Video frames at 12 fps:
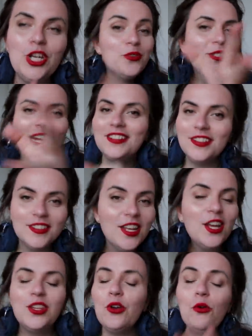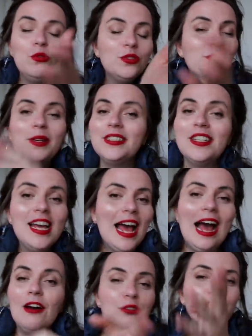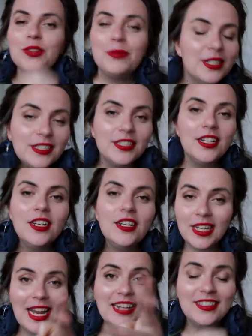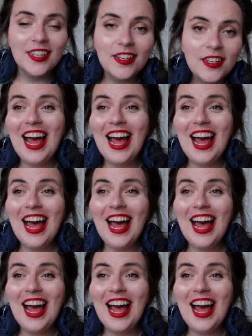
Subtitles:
Newsletters, the ultimate algorithmless letter.